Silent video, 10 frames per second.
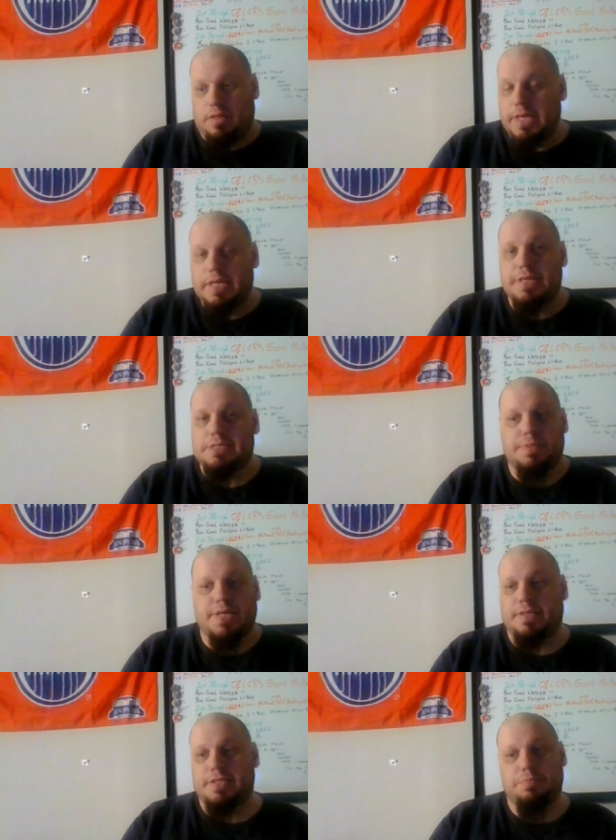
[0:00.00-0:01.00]
League needs to
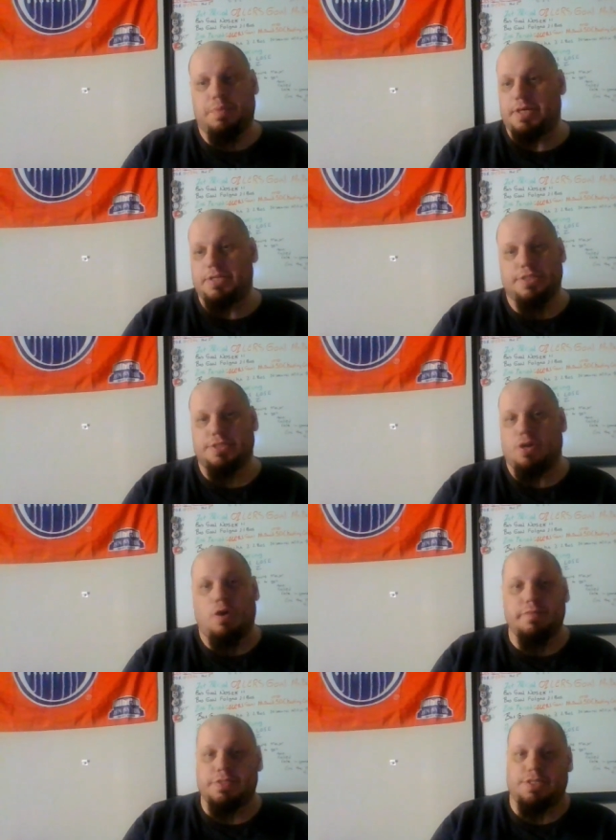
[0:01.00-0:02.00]
protect these players because they're
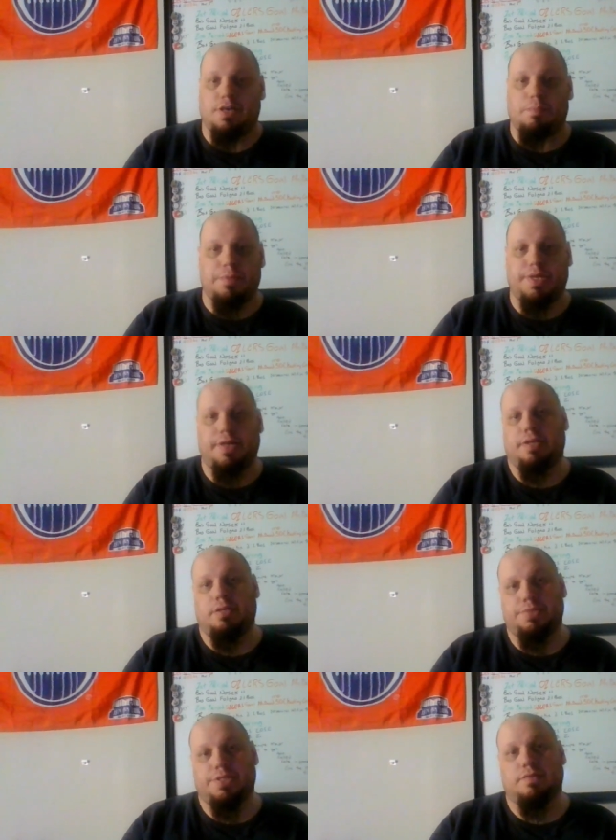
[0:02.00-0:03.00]
obviously not protecting
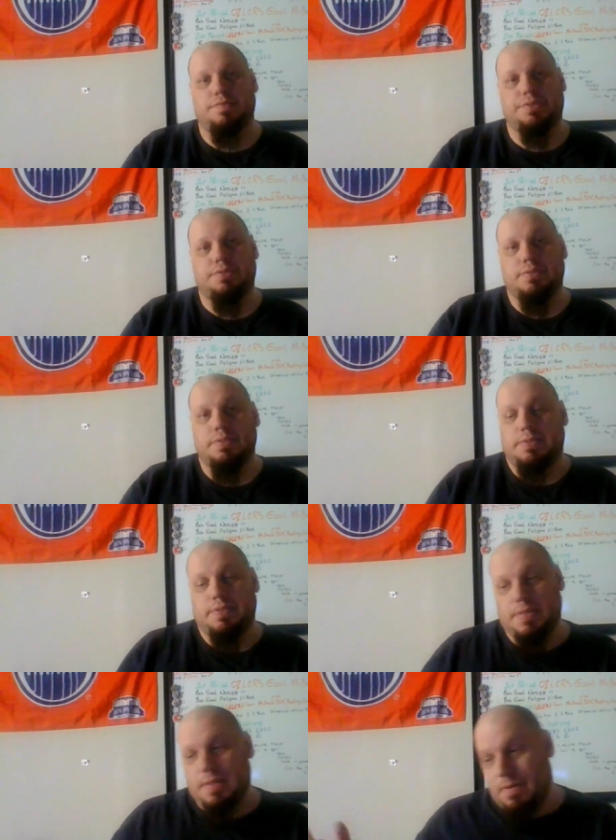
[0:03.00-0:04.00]
themselves.
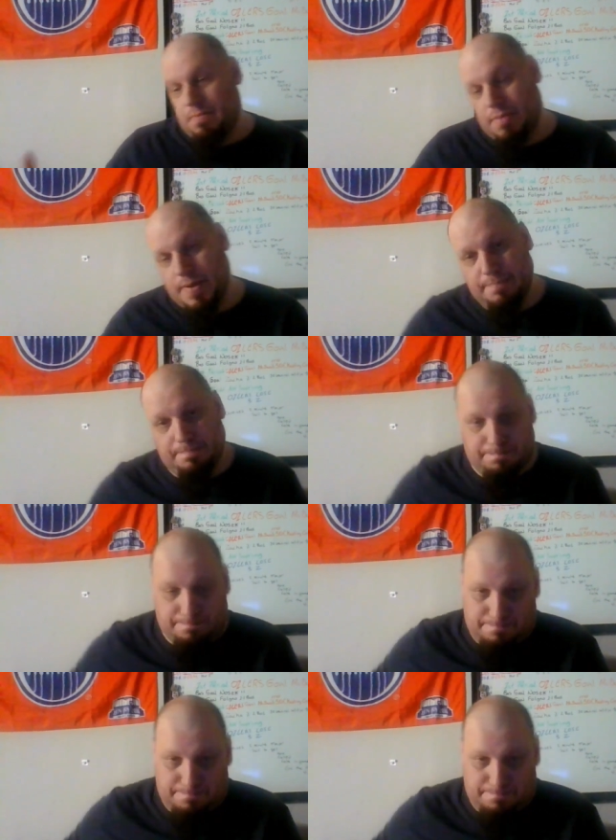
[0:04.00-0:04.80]
But